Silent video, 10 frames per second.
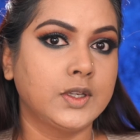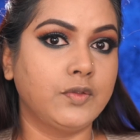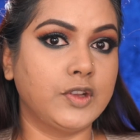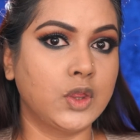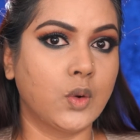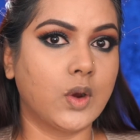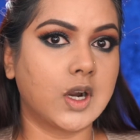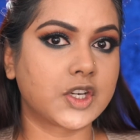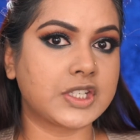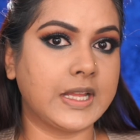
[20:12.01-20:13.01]
with no
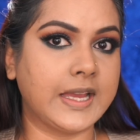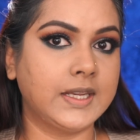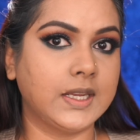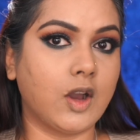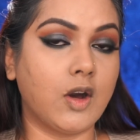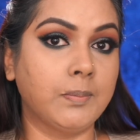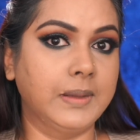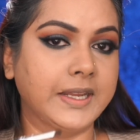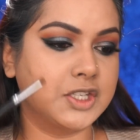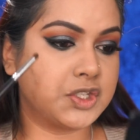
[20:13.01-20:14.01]
harsh line, all
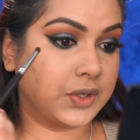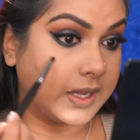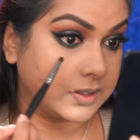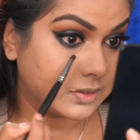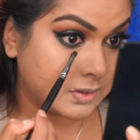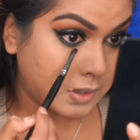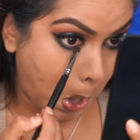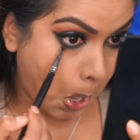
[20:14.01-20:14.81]
blended together.